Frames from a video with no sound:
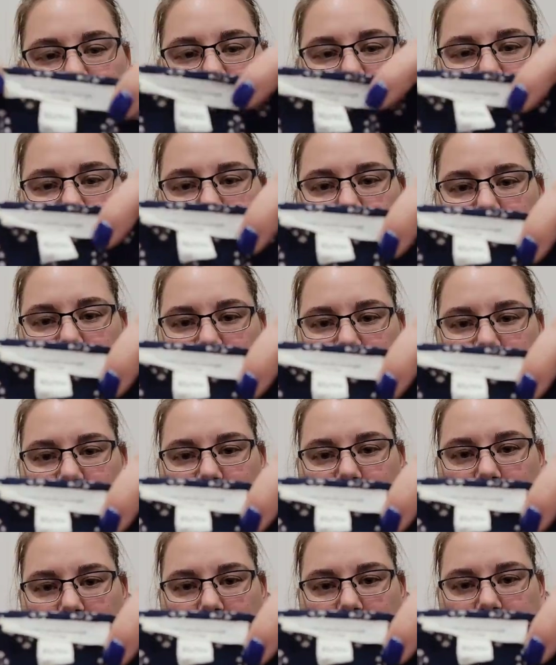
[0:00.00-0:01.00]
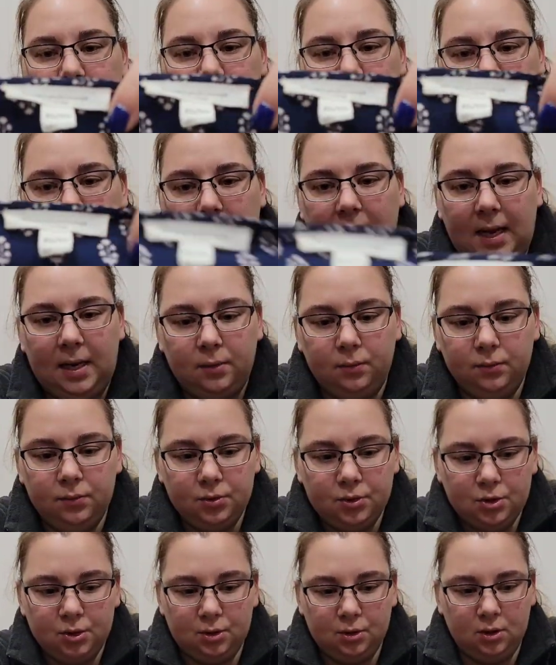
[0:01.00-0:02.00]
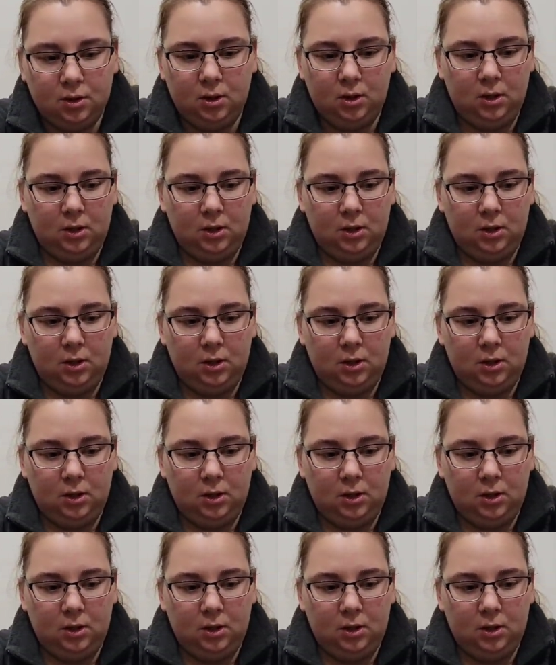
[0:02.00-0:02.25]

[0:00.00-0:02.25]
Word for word: this is Beach Lunch Lounge.